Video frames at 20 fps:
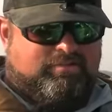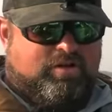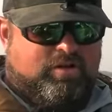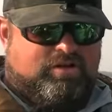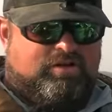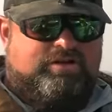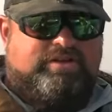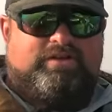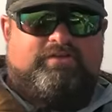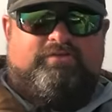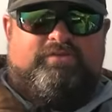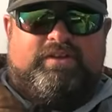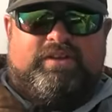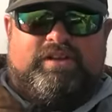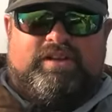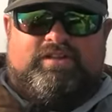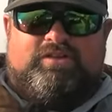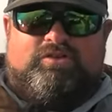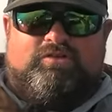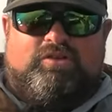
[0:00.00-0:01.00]
smaller, can
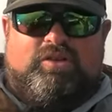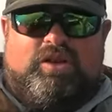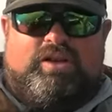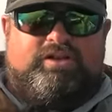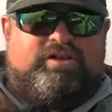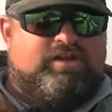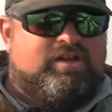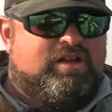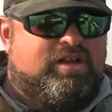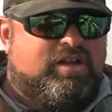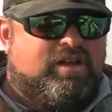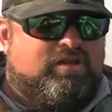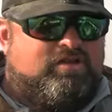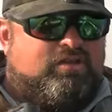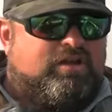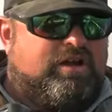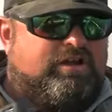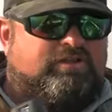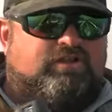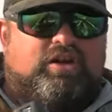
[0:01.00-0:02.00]
fit in the rod
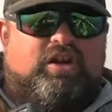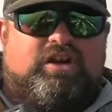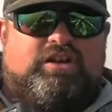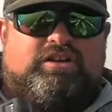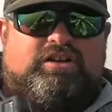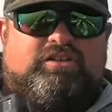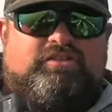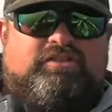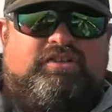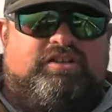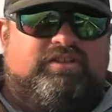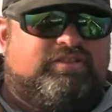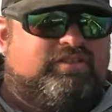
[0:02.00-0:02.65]
lockers